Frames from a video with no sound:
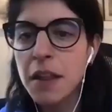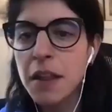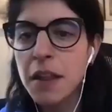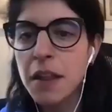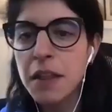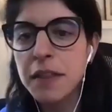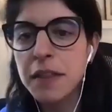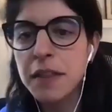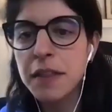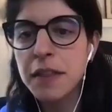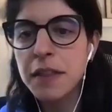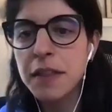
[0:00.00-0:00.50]
I think
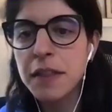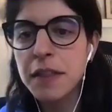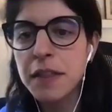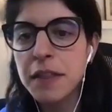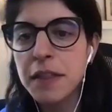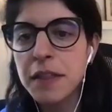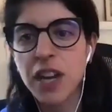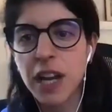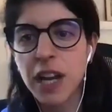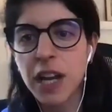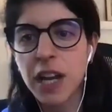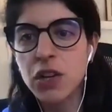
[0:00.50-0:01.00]
that was a
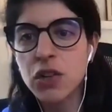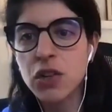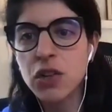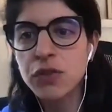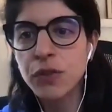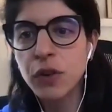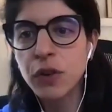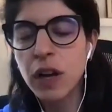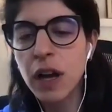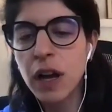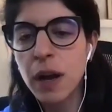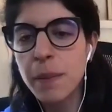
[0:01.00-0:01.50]
big
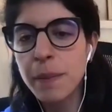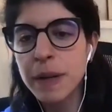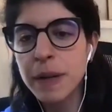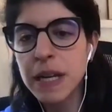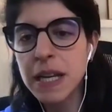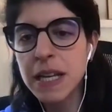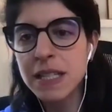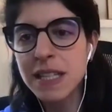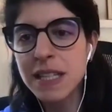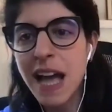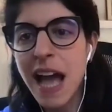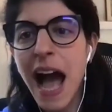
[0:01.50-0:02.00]
change for
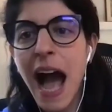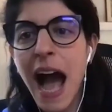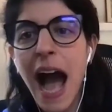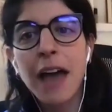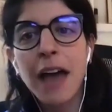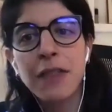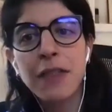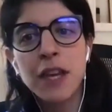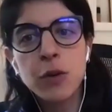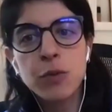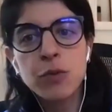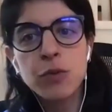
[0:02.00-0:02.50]
companies.
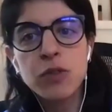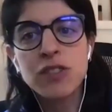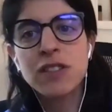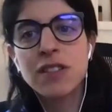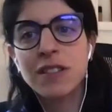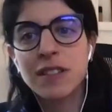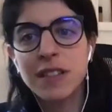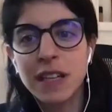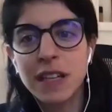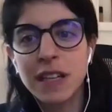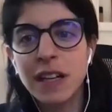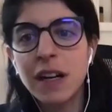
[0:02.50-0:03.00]
I think we're
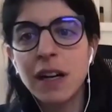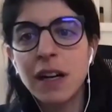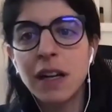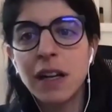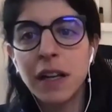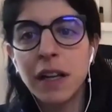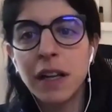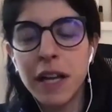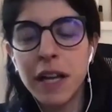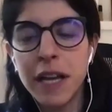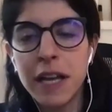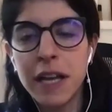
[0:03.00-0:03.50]
still
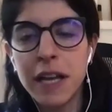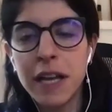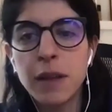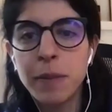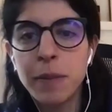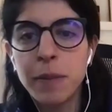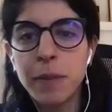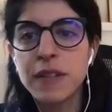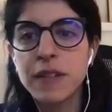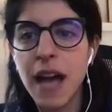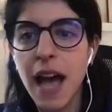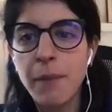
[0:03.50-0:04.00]
in the
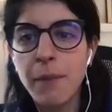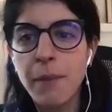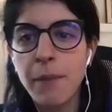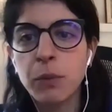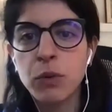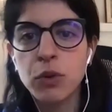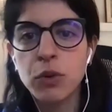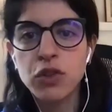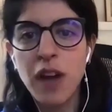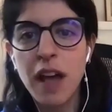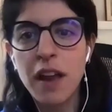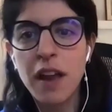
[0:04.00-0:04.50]
period of time
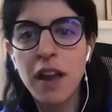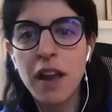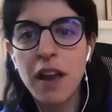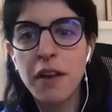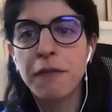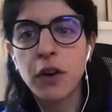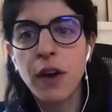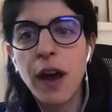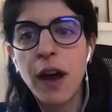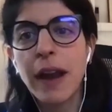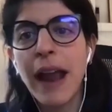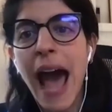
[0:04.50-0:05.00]
when we're trying to
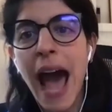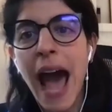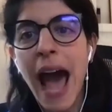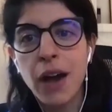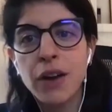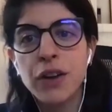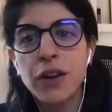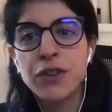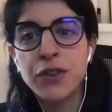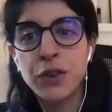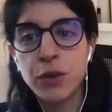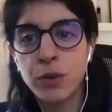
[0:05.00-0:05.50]
figure out
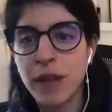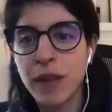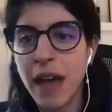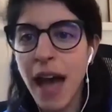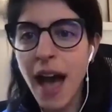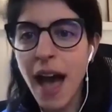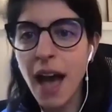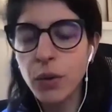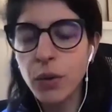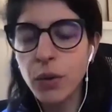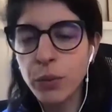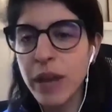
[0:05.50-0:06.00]
how to do
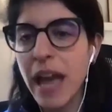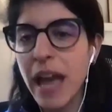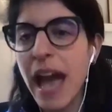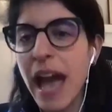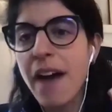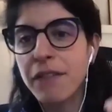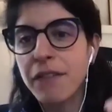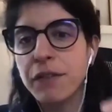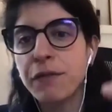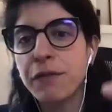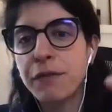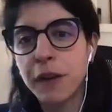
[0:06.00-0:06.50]
that. We
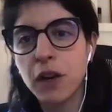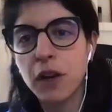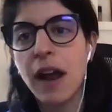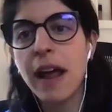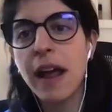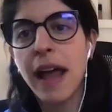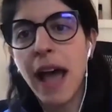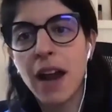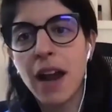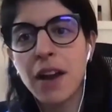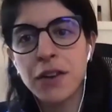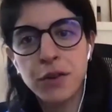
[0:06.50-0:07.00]
haven't figured
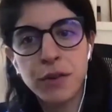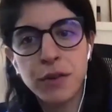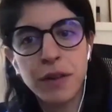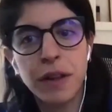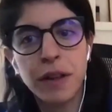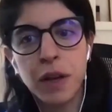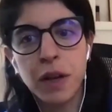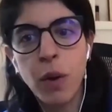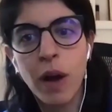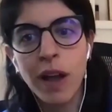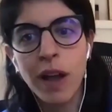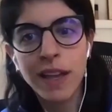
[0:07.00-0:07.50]
out how to do
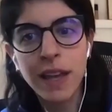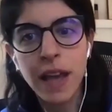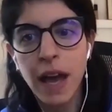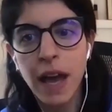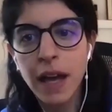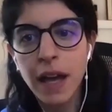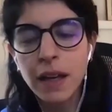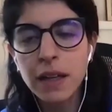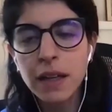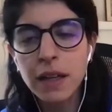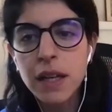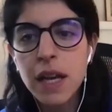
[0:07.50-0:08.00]
that quite
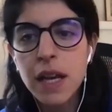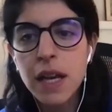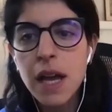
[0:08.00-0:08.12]
yet.